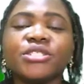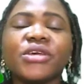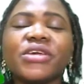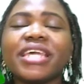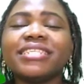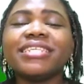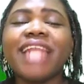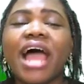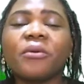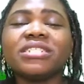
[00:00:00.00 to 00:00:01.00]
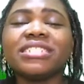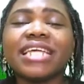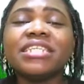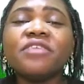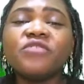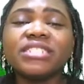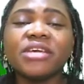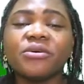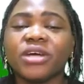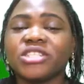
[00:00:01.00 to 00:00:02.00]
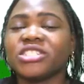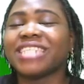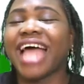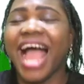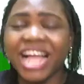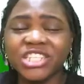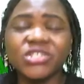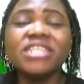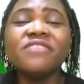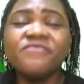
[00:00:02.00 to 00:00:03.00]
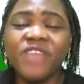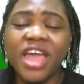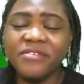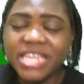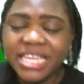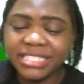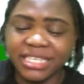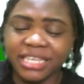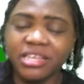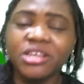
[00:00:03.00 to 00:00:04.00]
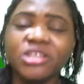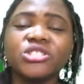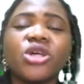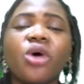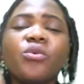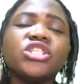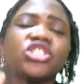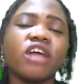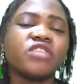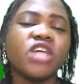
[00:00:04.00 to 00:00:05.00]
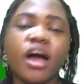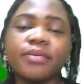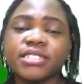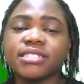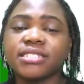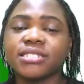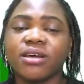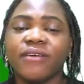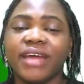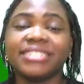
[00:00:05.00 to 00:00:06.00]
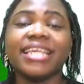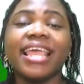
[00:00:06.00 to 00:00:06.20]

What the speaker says: So you can see that quantitative reasoning questions are actually very easy. So which of the options is correct?